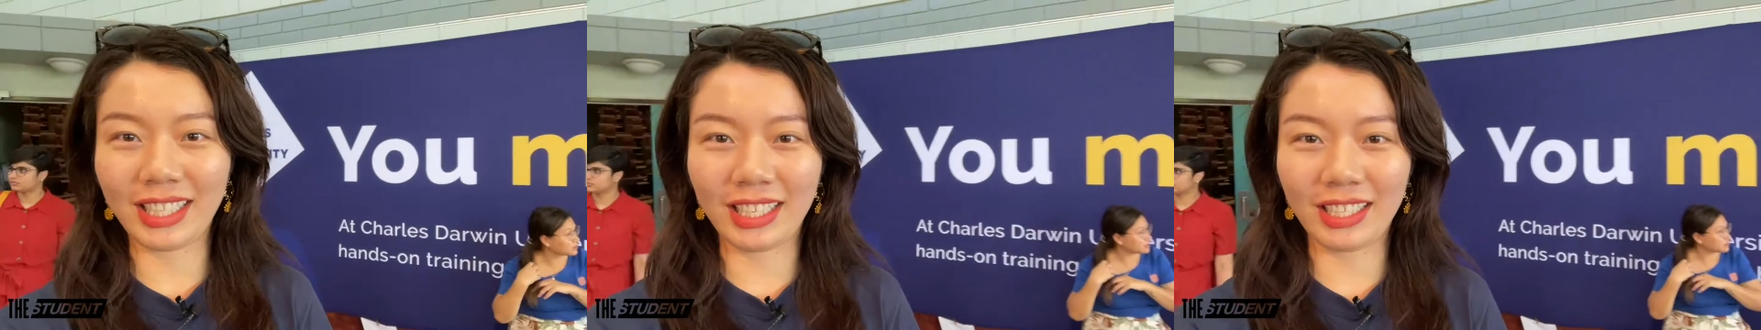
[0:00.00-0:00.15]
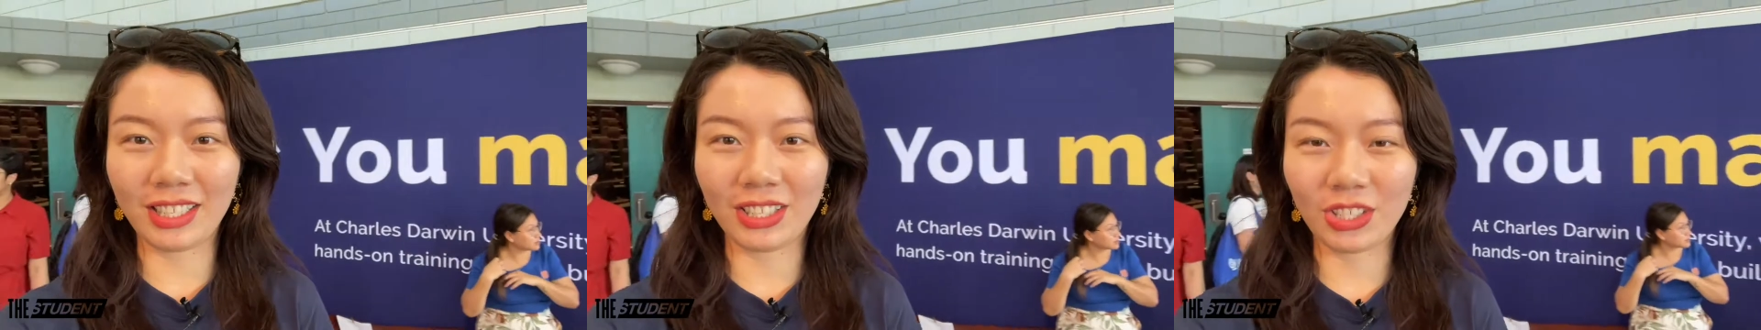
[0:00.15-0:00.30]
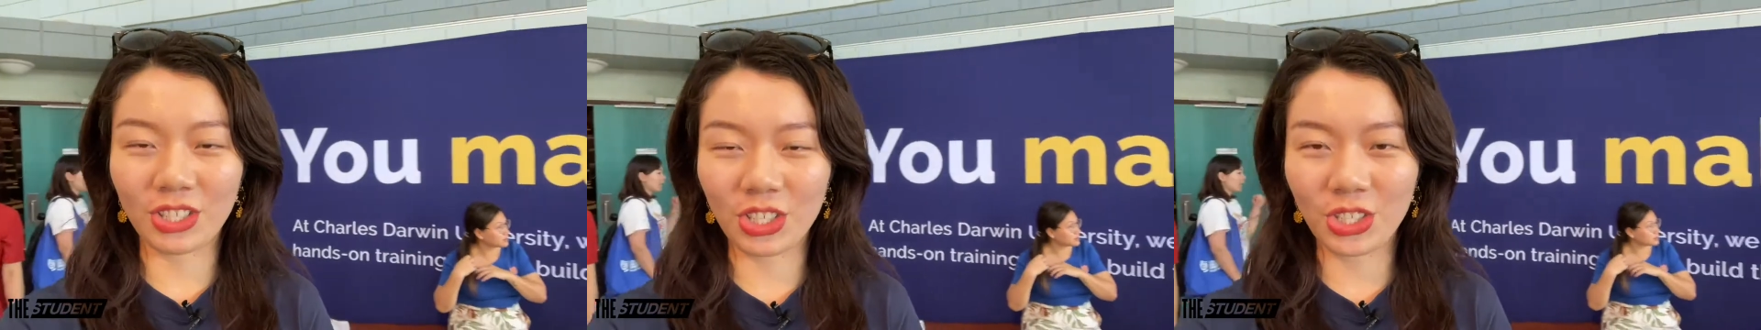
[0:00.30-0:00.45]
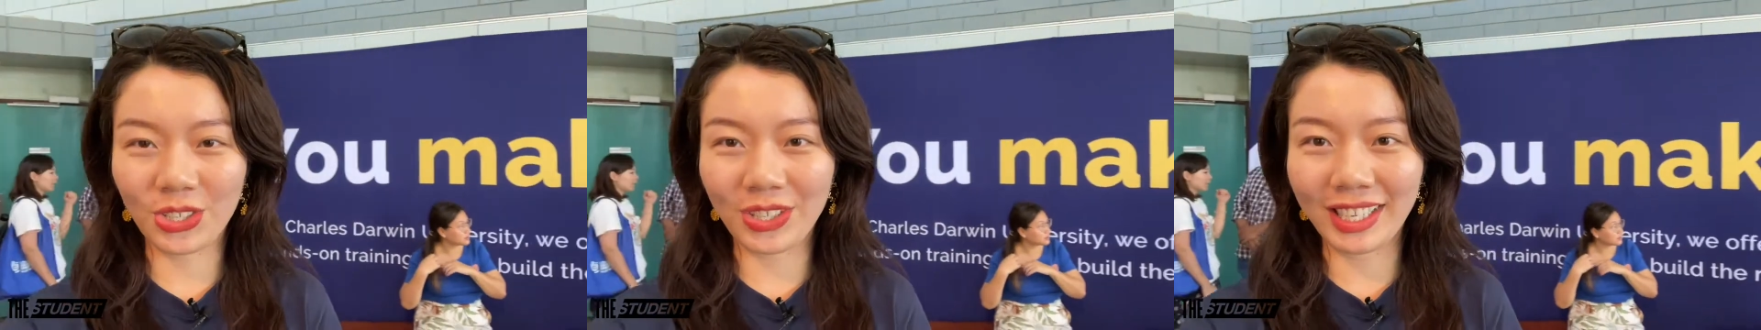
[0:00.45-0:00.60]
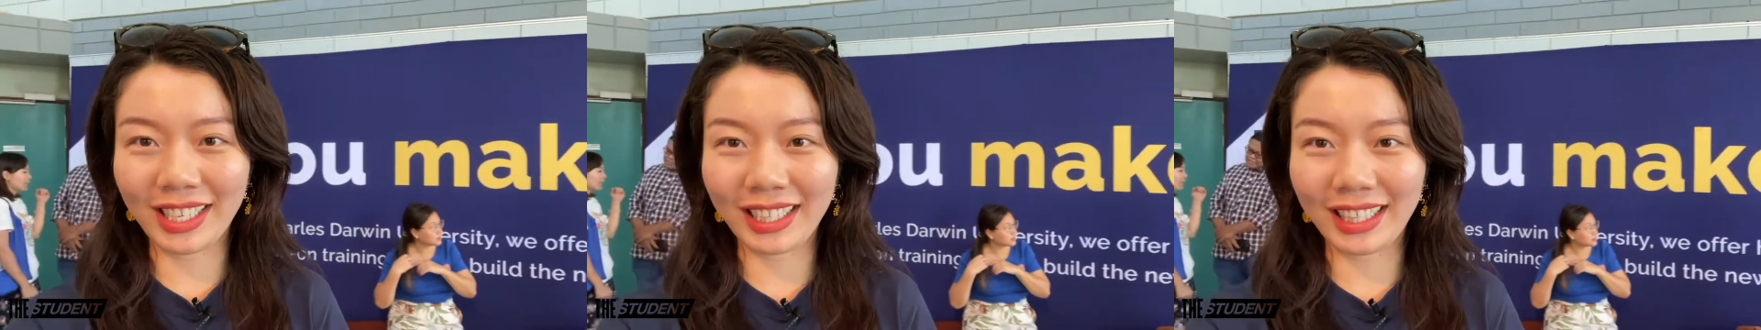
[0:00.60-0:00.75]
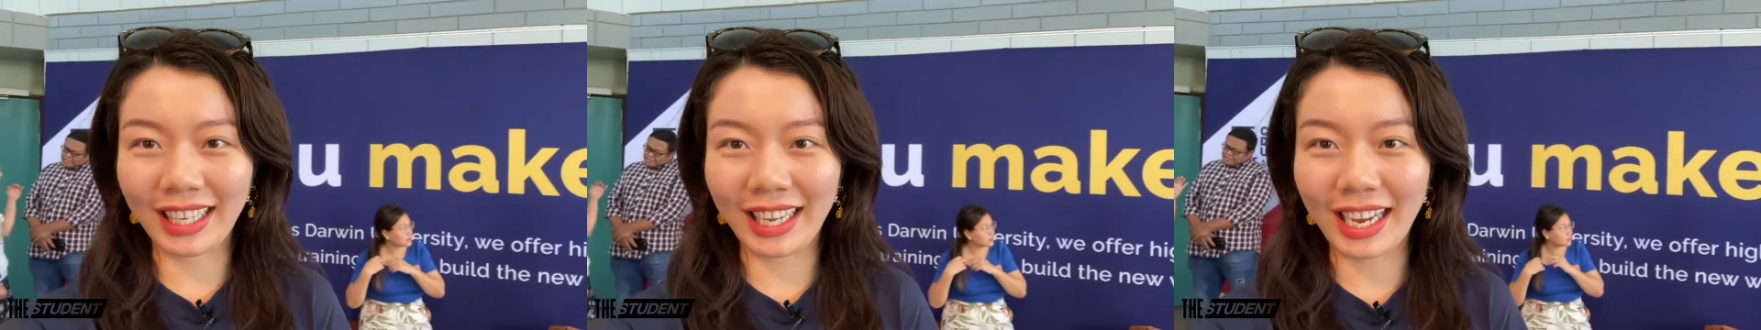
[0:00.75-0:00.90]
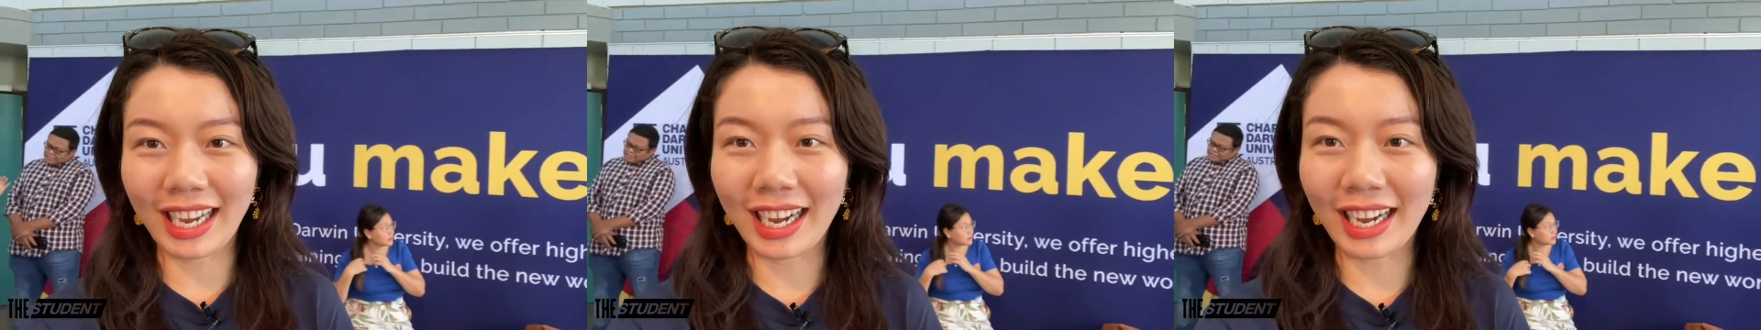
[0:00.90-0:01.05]
in
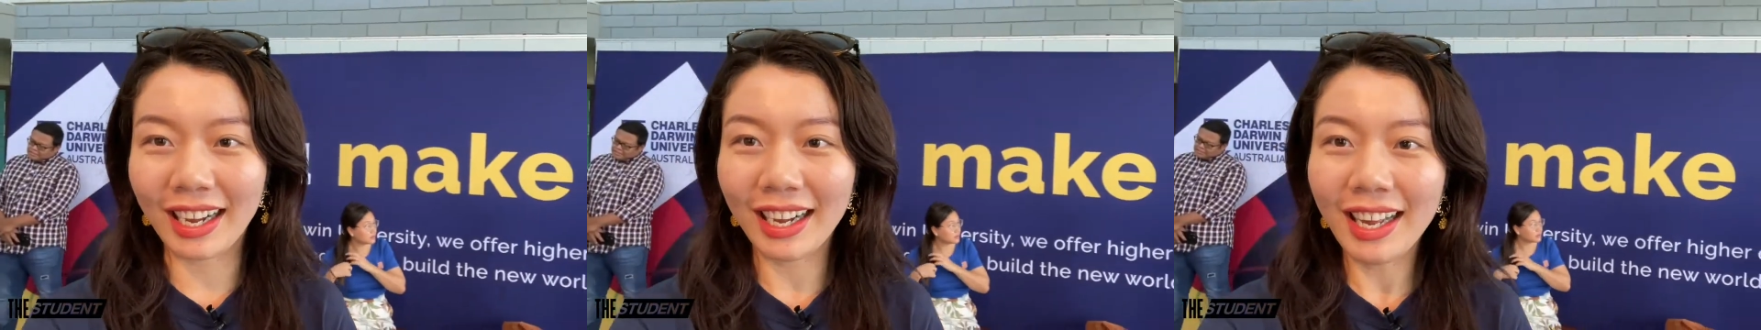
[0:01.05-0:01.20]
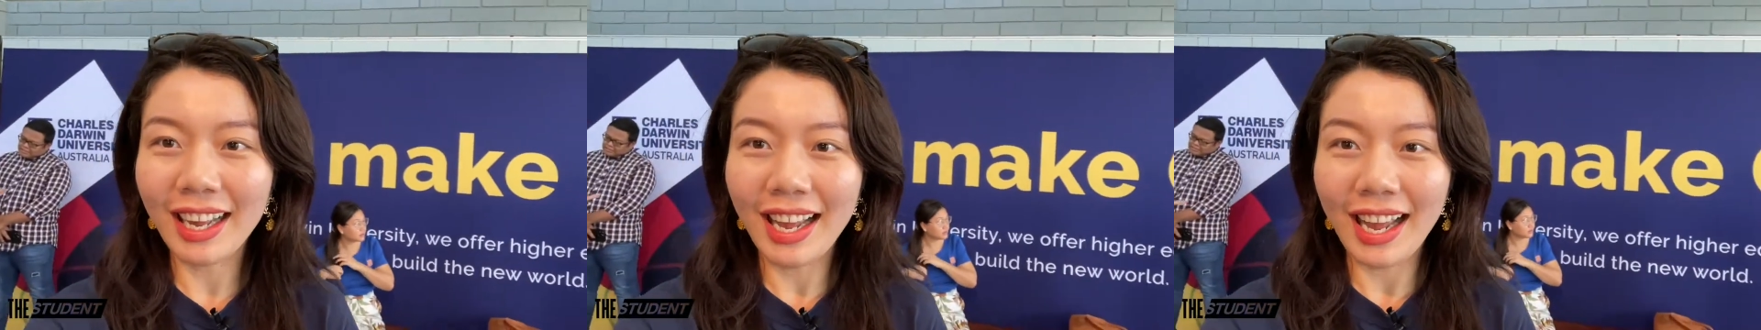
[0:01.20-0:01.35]
Australia